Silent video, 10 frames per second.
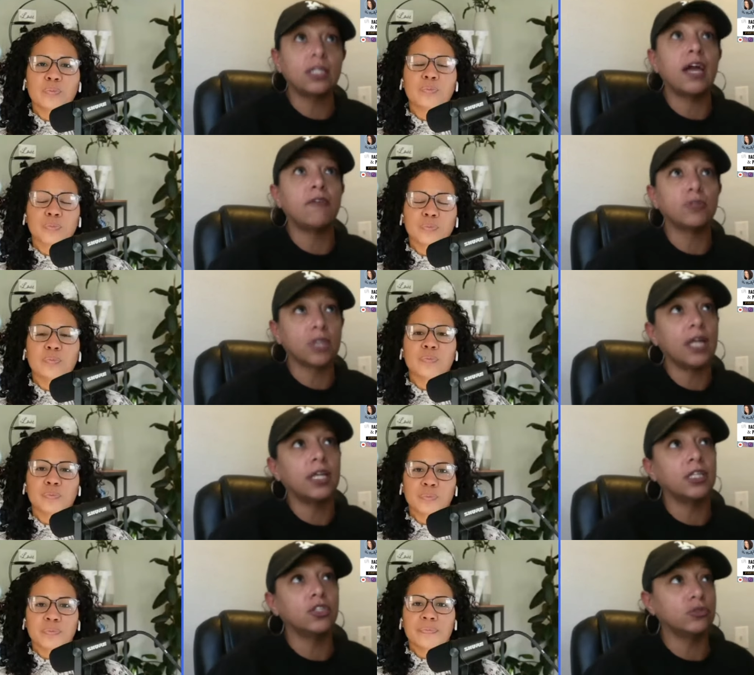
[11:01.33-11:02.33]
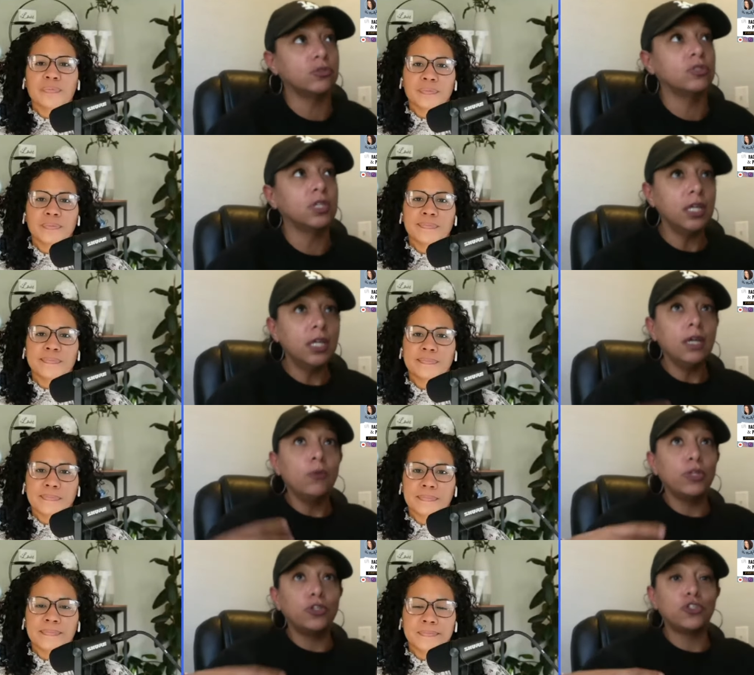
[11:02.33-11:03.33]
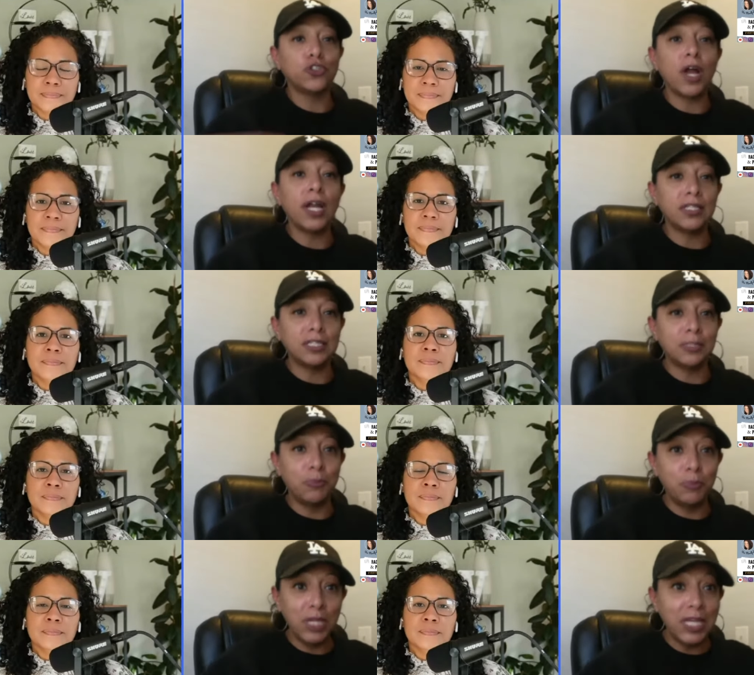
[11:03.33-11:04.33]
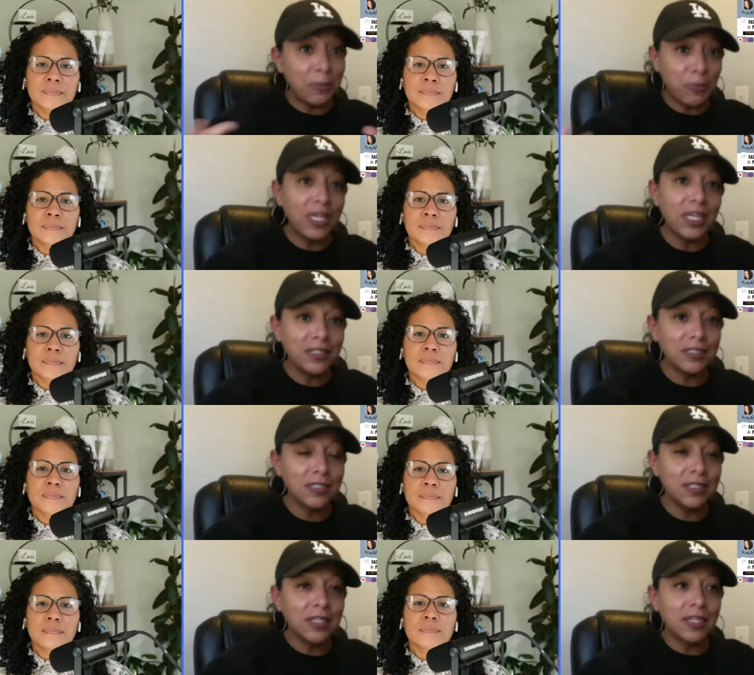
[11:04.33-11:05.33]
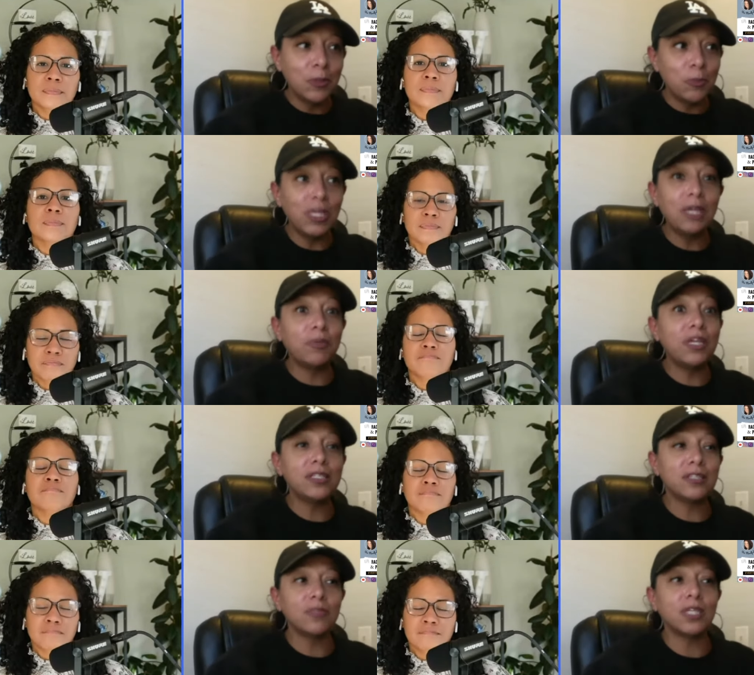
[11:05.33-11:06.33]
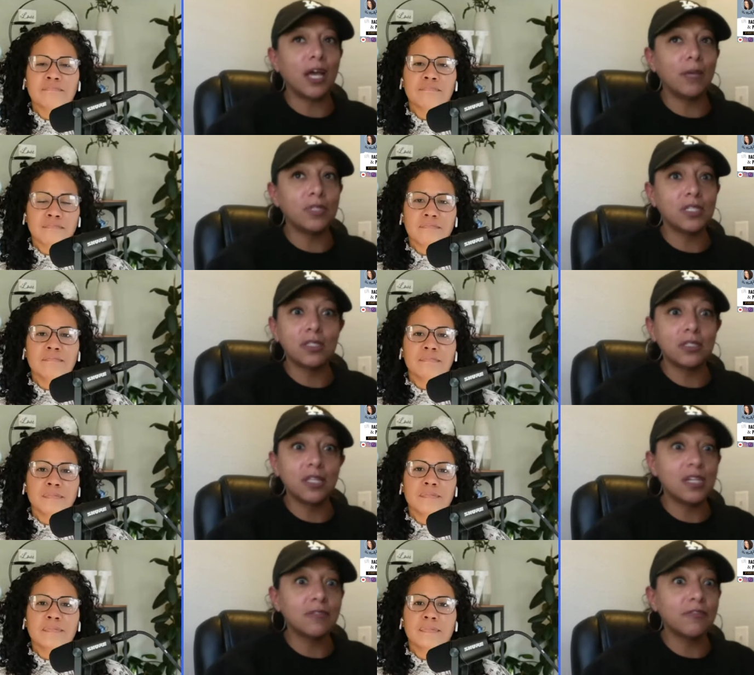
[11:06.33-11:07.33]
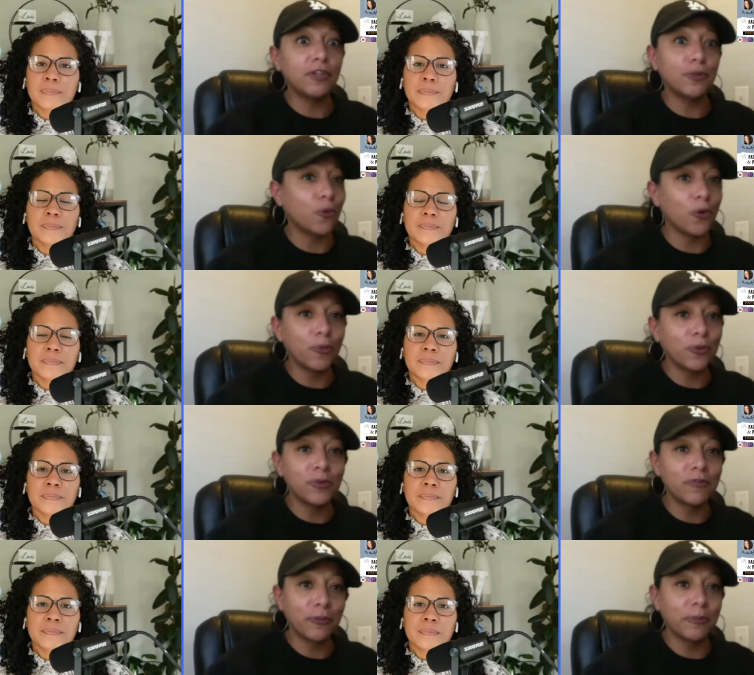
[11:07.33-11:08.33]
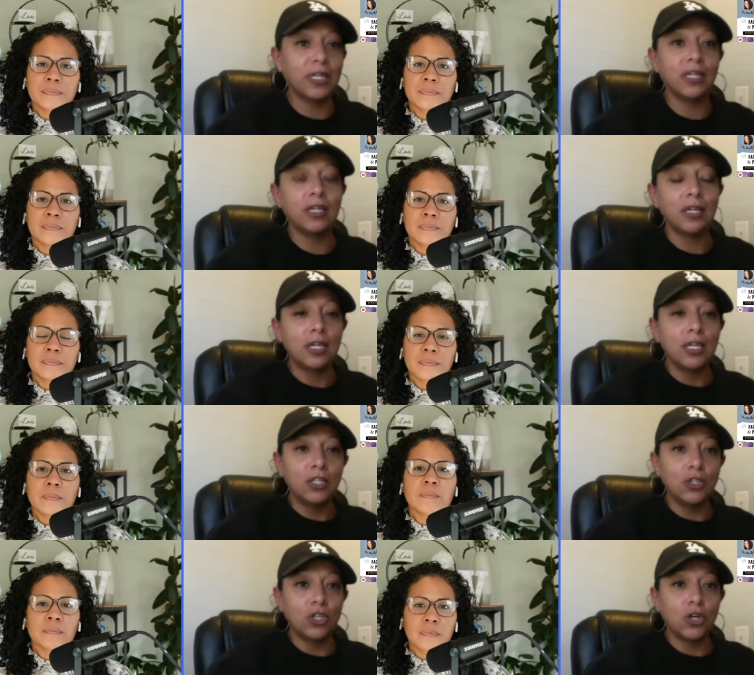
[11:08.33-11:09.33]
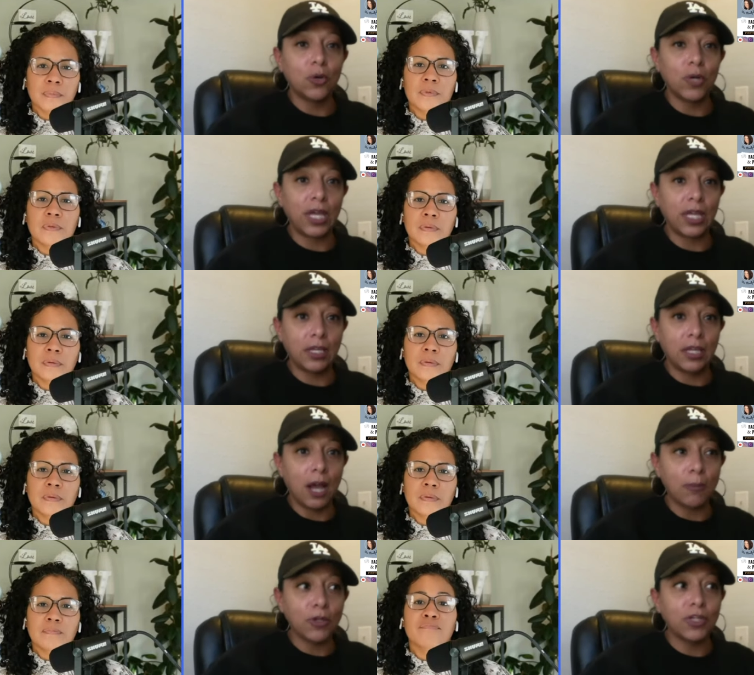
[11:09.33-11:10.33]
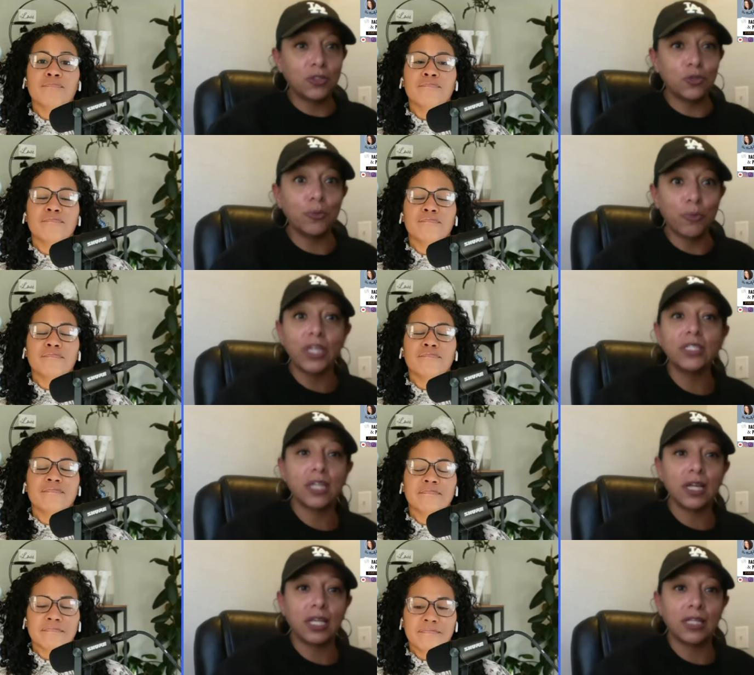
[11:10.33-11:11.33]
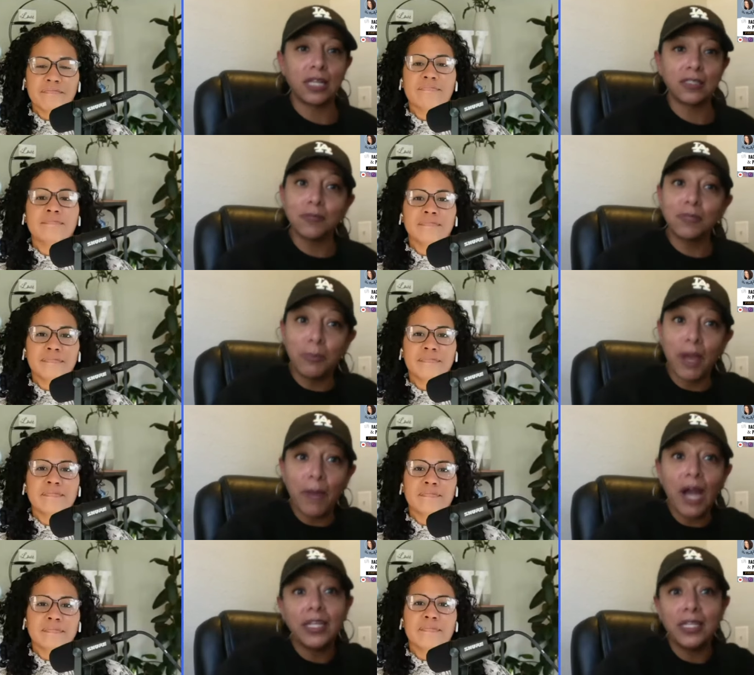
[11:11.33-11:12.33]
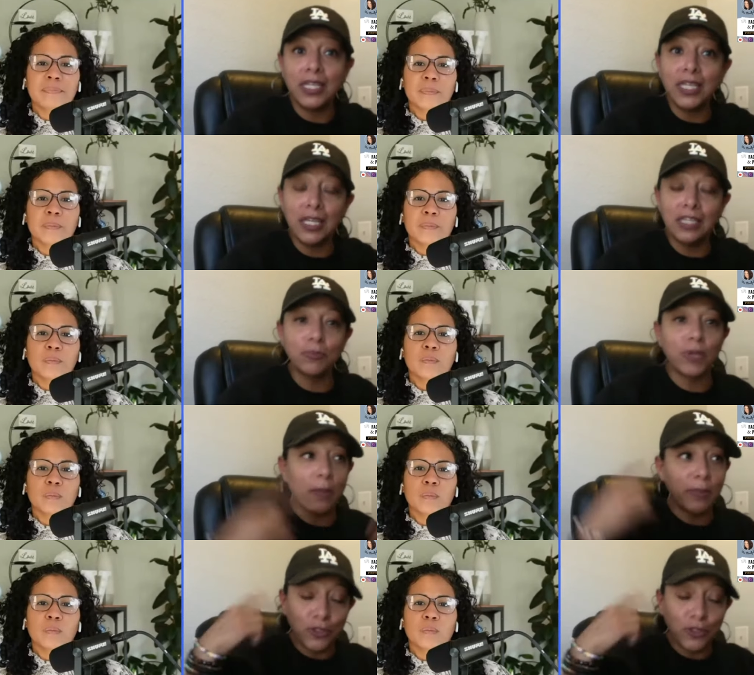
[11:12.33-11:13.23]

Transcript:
Speaker 1: have those kind of issues when you're trying to be in peace being peace sometimes is doesn't feel normal for me, you know, mm-hmm. and I'm learning to embrace that. Like that's something my body needs, but I've been